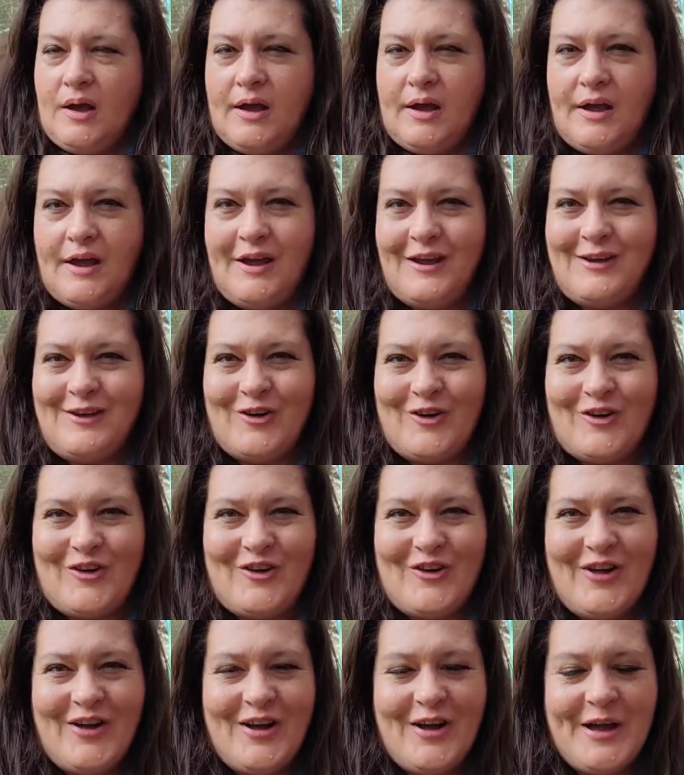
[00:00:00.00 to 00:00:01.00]
Hey y'all,
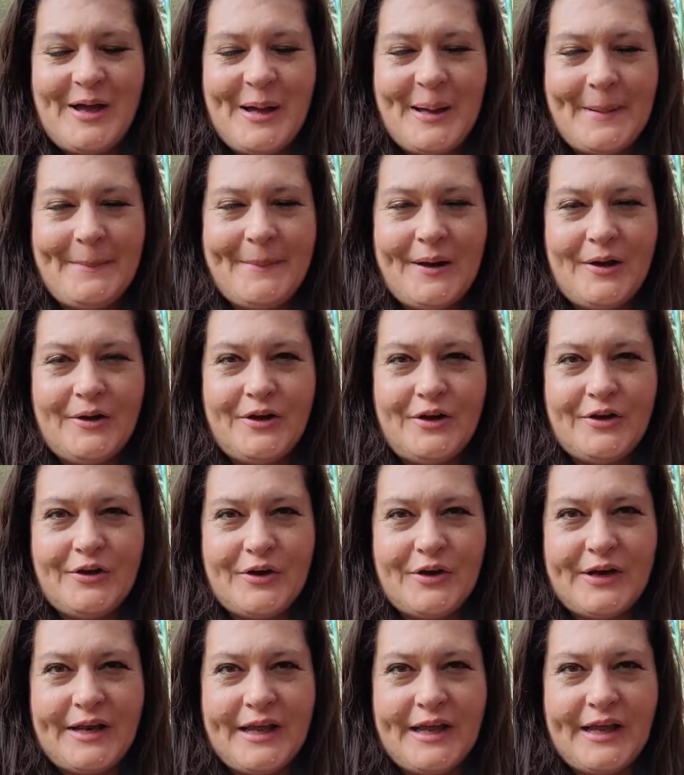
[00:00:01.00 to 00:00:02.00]
I'm out here
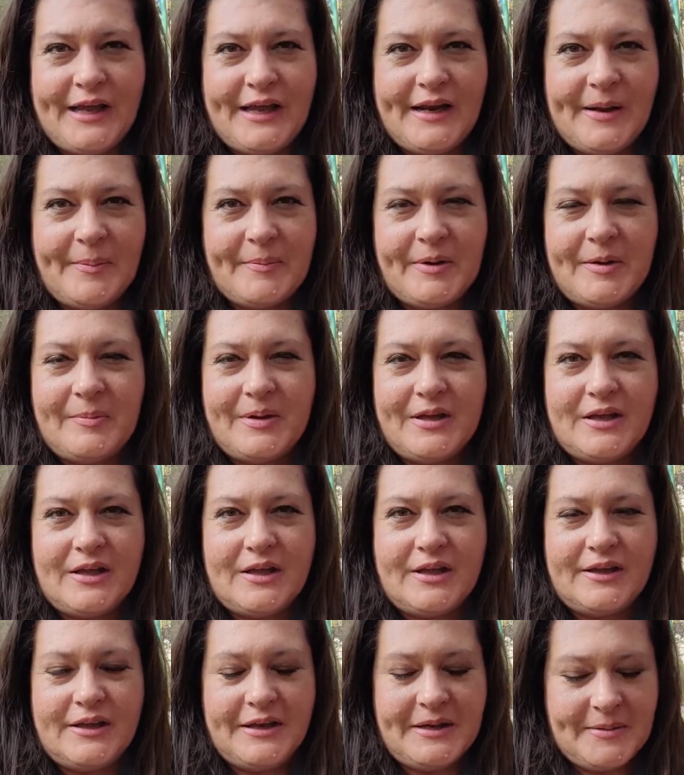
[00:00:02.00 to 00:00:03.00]
today and I'm going to be
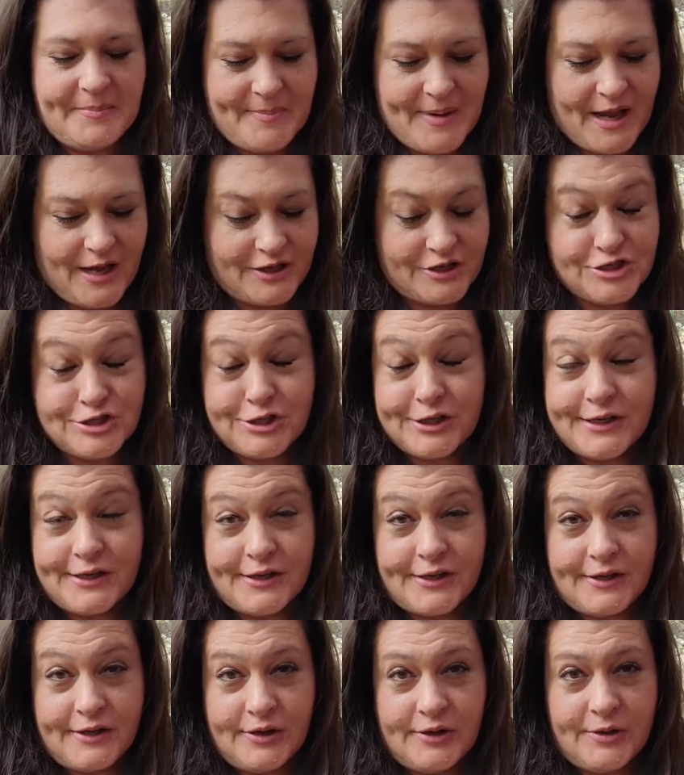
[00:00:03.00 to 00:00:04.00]
cleaning my
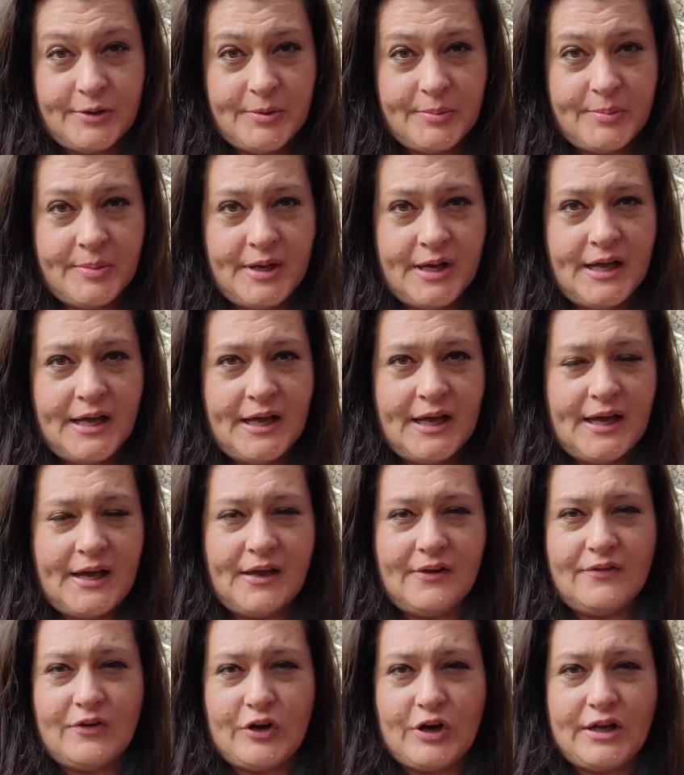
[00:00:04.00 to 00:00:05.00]
chicken coop.
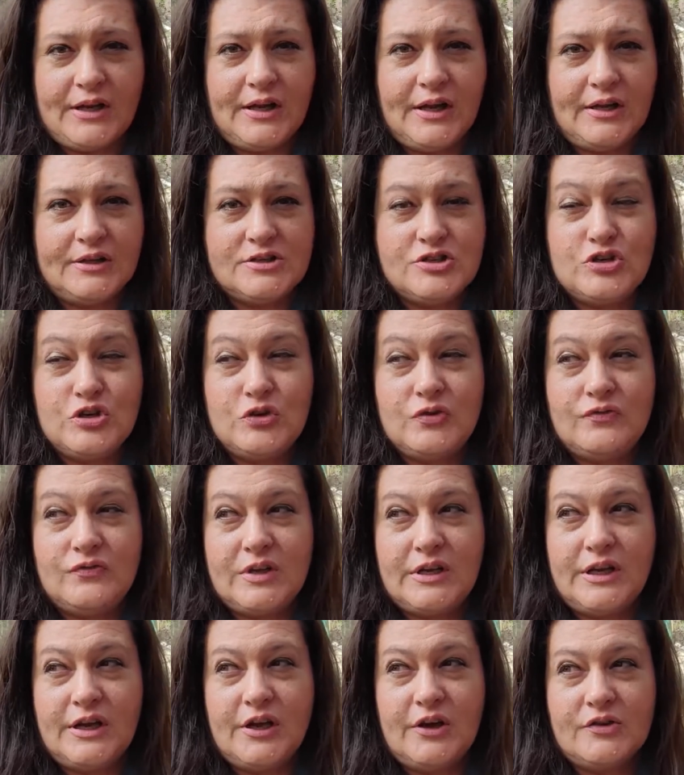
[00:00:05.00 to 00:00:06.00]
I've already done 2
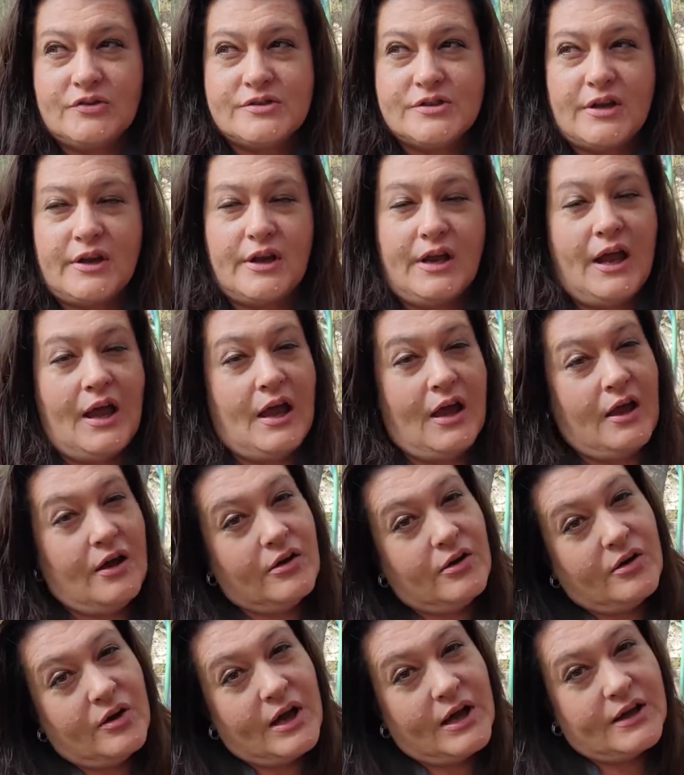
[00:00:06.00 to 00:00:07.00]
videos on
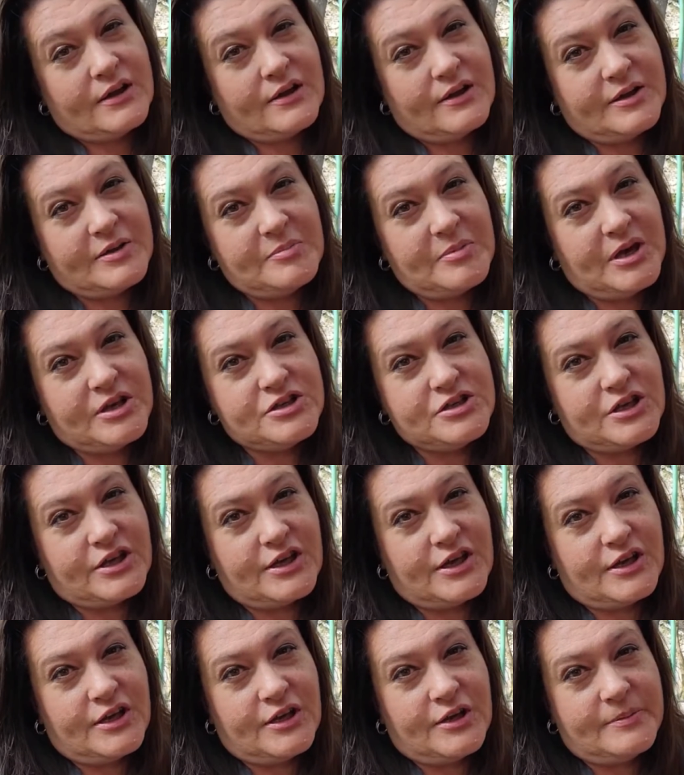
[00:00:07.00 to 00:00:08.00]
how I clean my
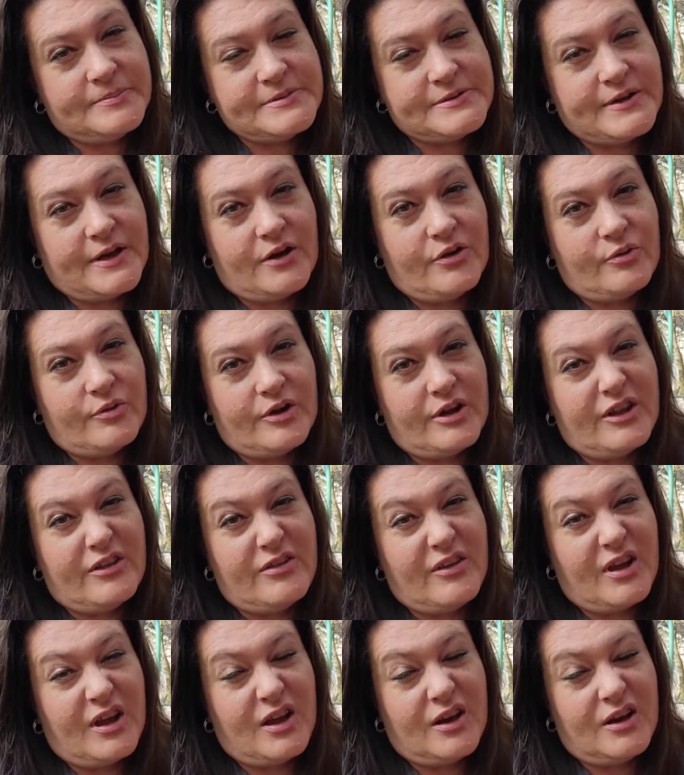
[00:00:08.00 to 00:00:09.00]
chicken coop, so I don't really
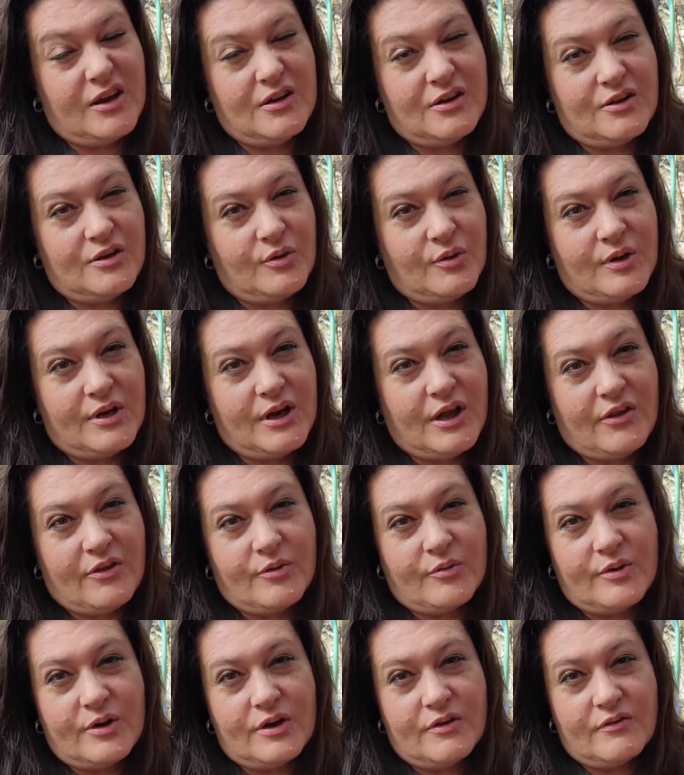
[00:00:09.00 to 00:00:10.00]
think I need to do another
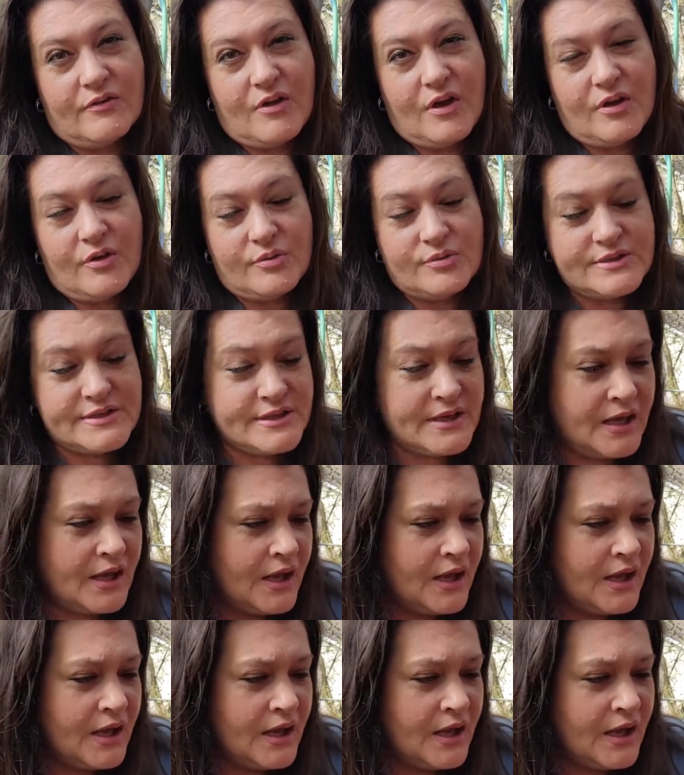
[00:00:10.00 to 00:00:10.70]
one of those.